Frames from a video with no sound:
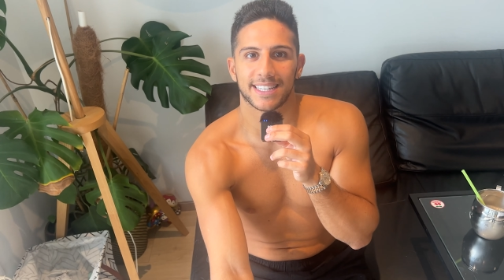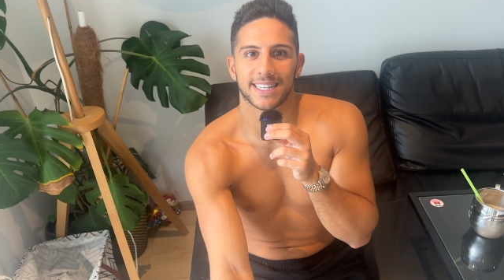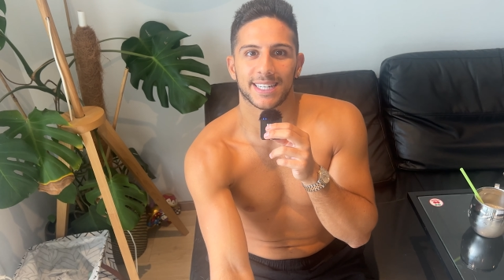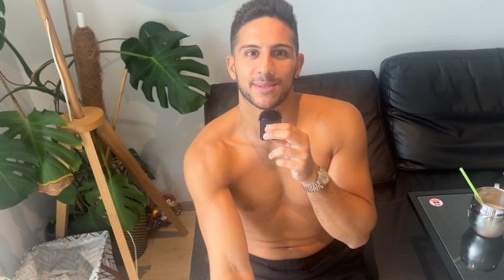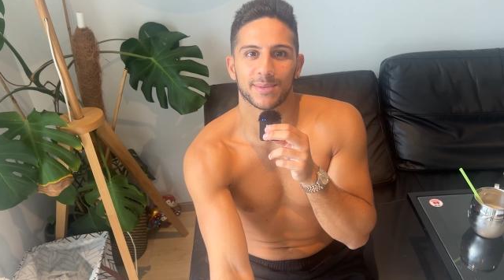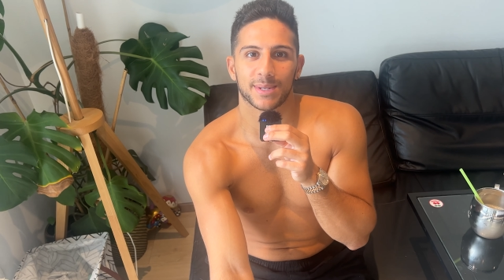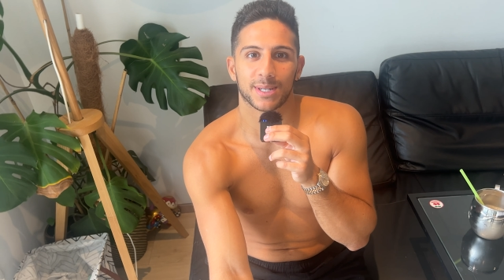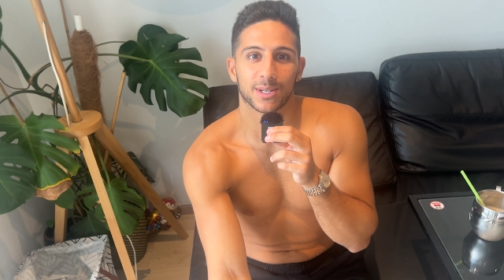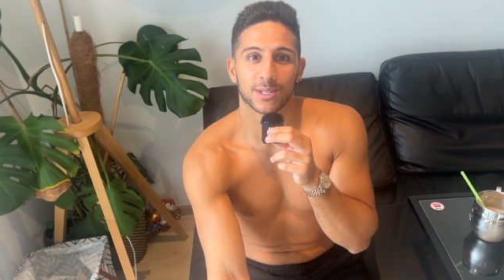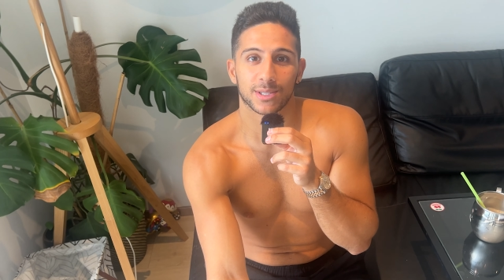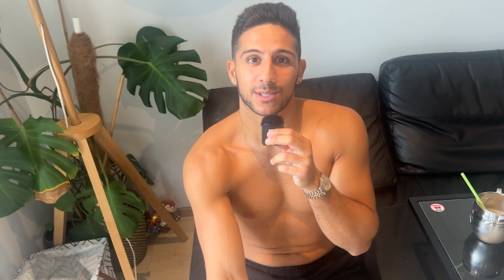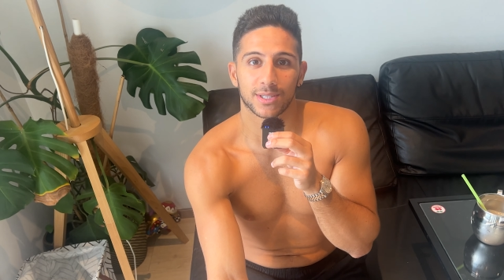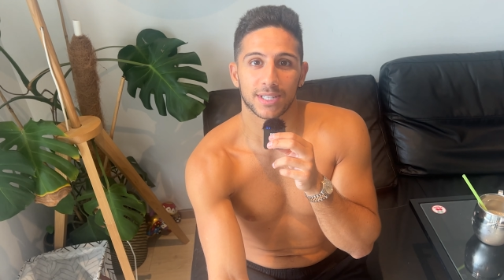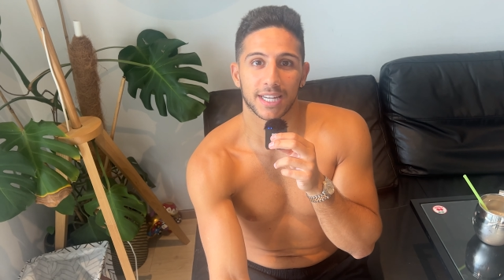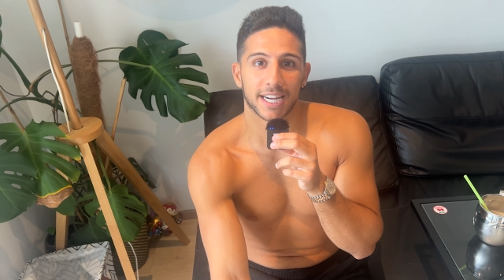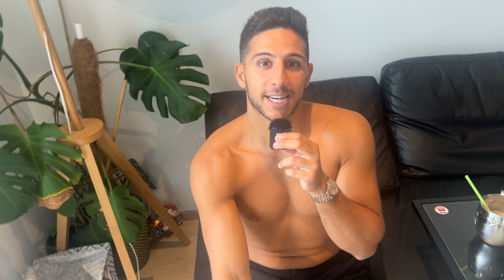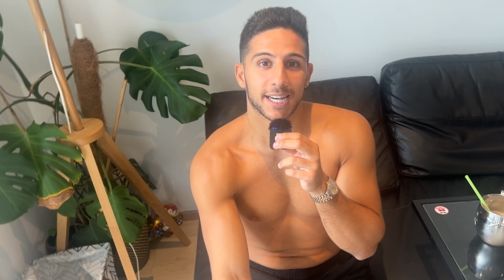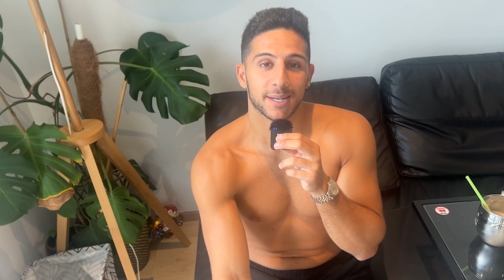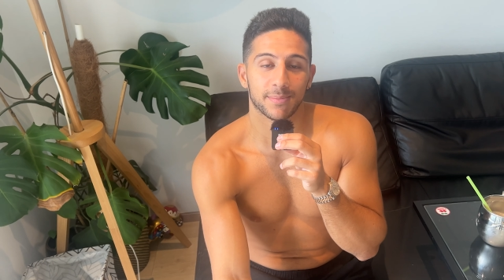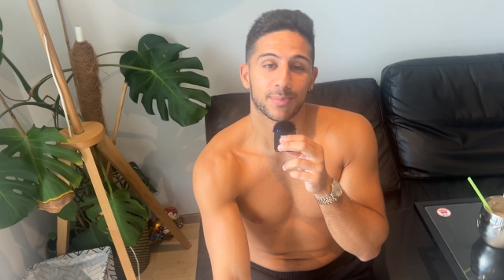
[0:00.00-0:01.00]
here we go to
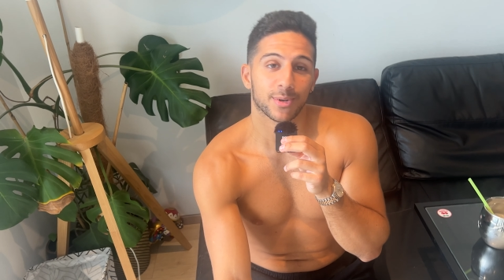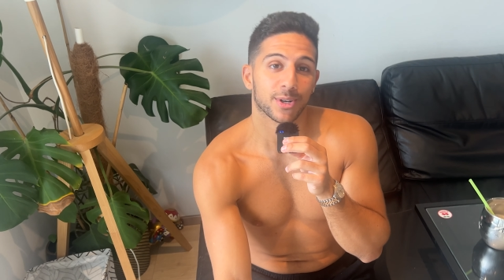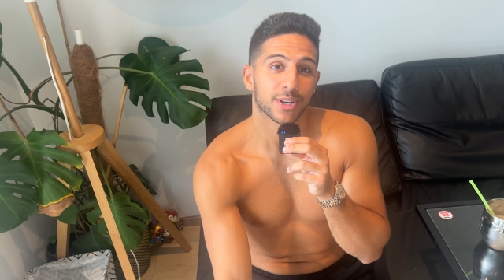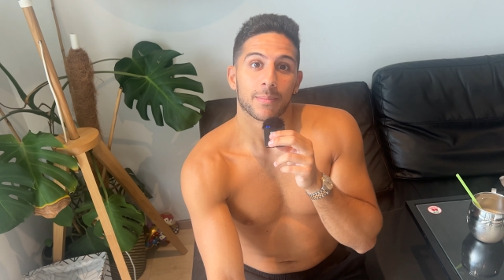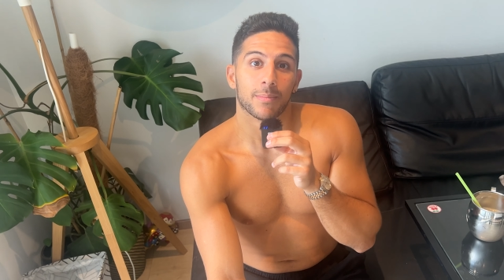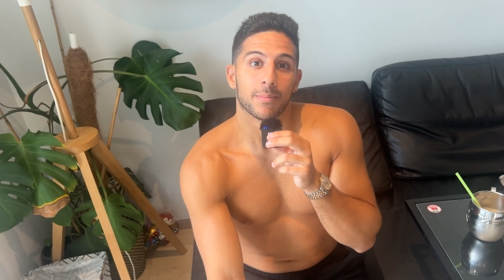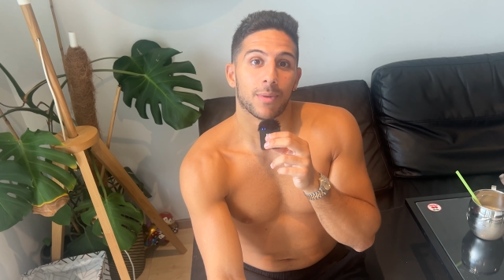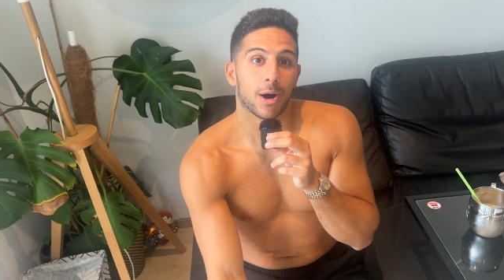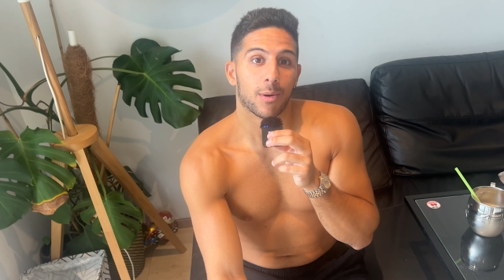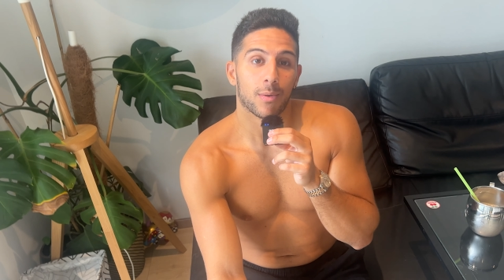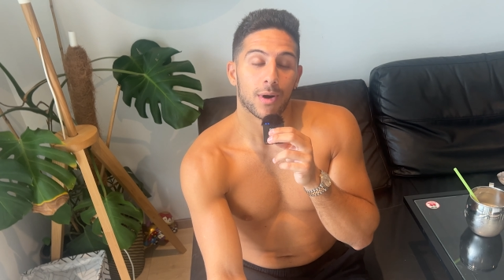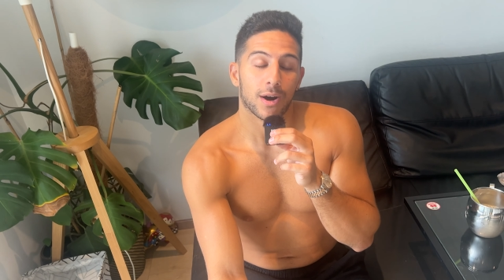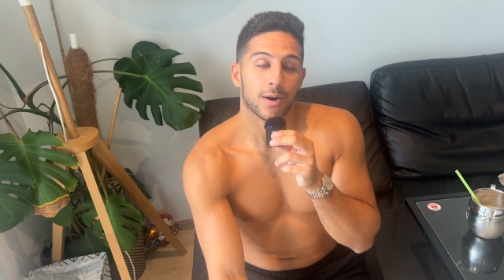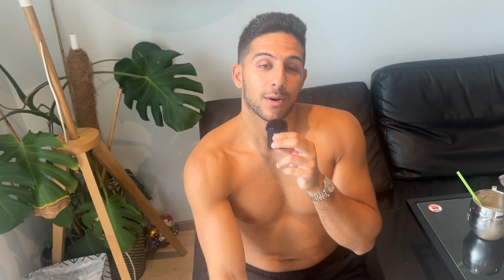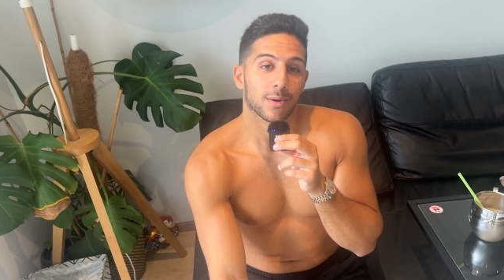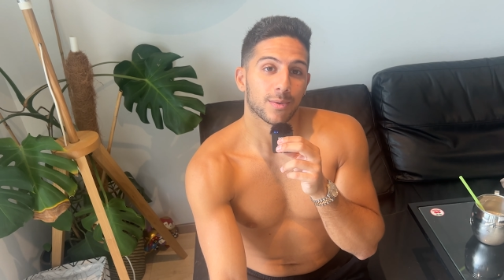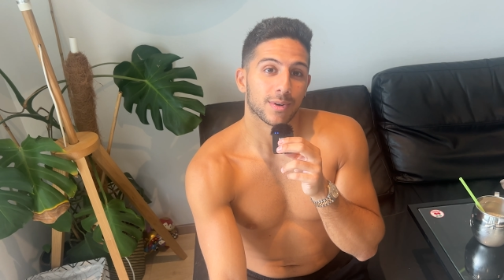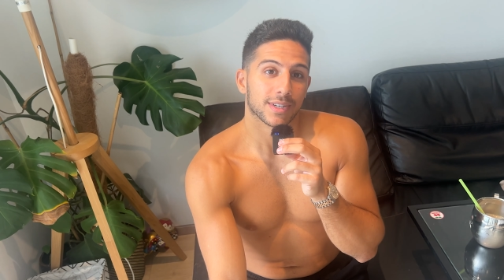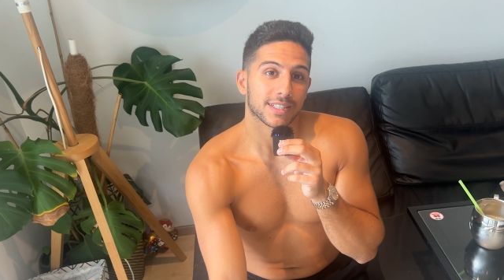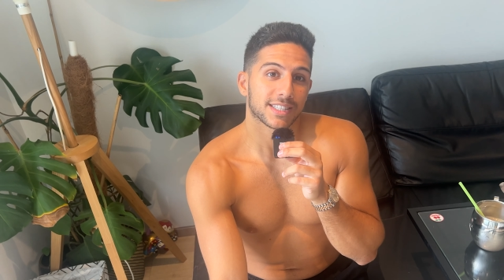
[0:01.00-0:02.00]
the airport. Bawa
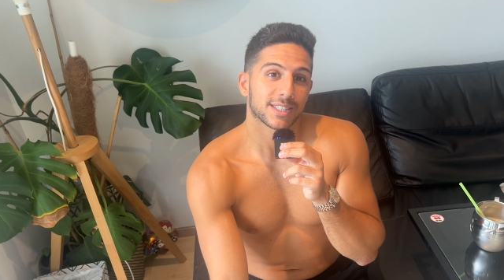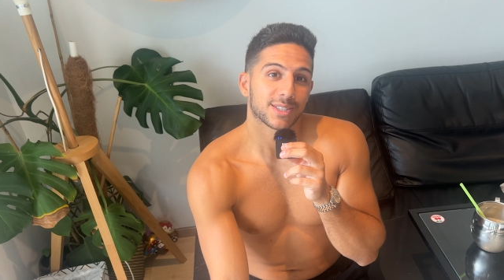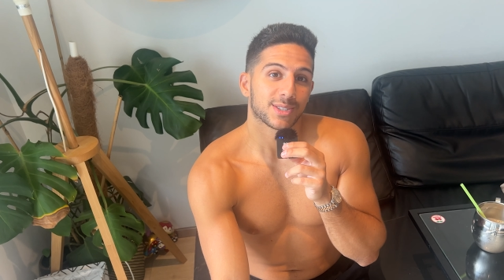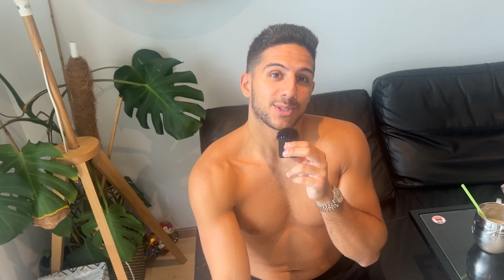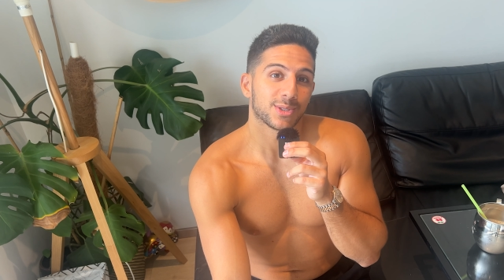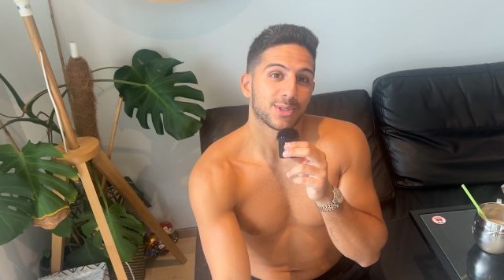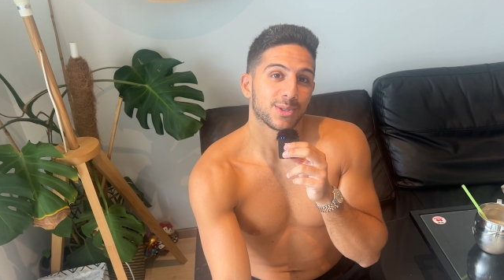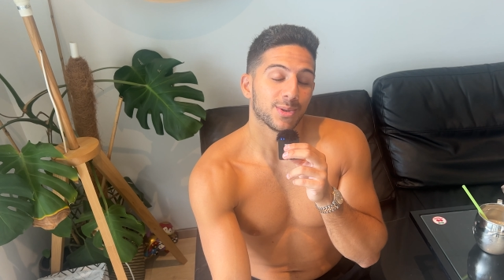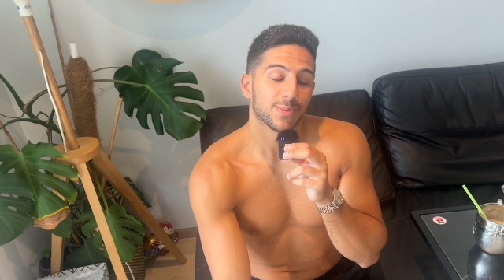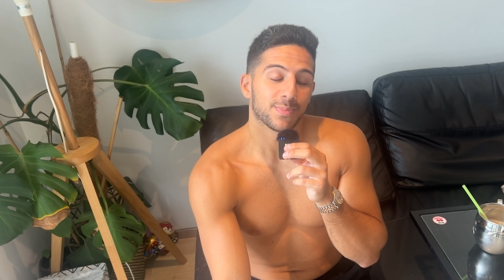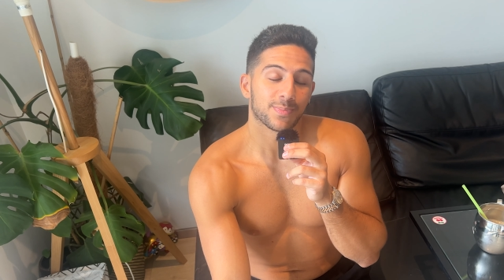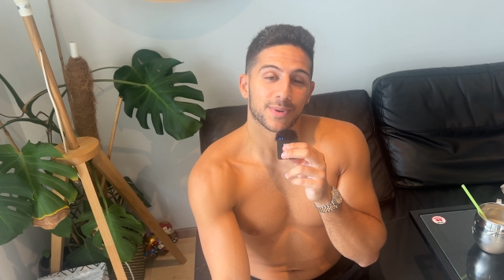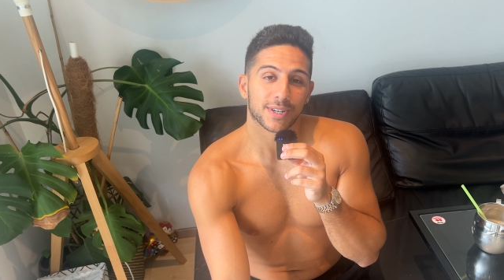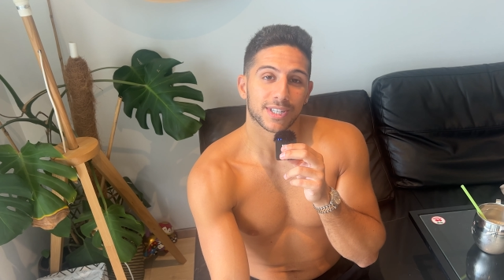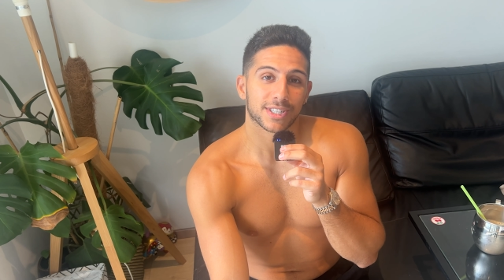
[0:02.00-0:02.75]
was super